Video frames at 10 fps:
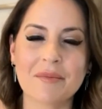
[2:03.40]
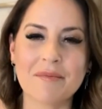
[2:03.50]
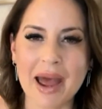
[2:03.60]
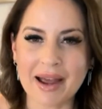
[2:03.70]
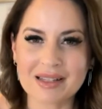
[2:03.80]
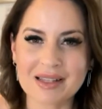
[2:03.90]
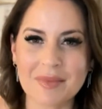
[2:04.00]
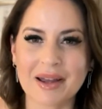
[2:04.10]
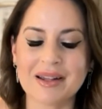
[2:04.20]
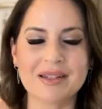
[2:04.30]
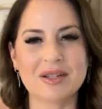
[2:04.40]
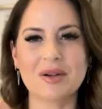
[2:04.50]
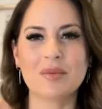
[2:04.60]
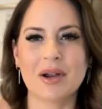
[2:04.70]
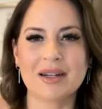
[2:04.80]
to maximize
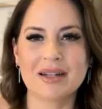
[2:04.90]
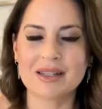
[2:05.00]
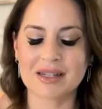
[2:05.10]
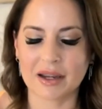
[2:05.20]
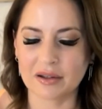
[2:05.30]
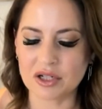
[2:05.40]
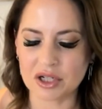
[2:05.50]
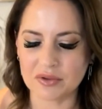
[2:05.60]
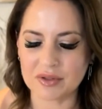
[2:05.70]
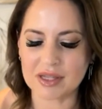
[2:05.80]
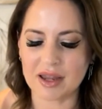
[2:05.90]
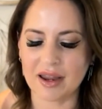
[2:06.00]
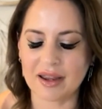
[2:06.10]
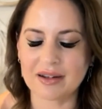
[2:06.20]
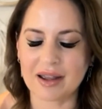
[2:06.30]
your branded styled shoots.
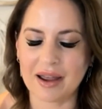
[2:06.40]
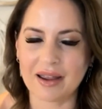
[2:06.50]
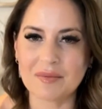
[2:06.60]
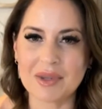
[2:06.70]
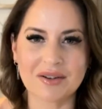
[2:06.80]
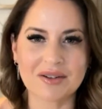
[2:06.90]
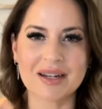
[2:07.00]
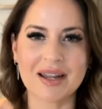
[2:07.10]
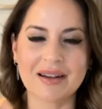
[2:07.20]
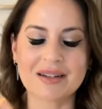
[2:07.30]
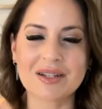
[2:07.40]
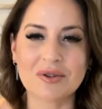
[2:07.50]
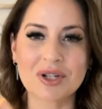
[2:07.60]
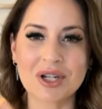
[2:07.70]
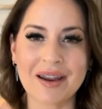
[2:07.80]
And I am here today
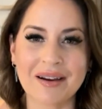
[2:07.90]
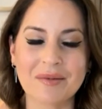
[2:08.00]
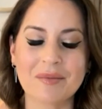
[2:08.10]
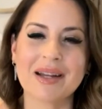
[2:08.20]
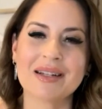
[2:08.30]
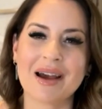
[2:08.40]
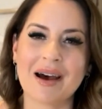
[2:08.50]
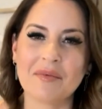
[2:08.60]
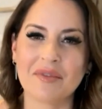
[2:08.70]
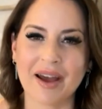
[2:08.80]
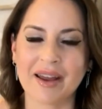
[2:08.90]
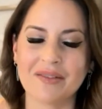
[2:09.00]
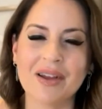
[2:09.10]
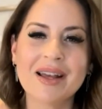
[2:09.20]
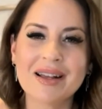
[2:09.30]
to share my top
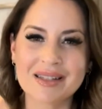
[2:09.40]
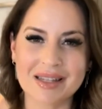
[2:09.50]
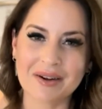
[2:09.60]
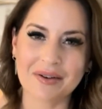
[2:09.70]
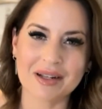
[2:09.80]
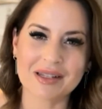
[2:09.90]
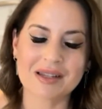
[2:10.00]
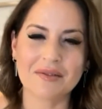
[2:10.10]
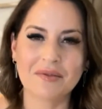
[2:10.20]
five secrets.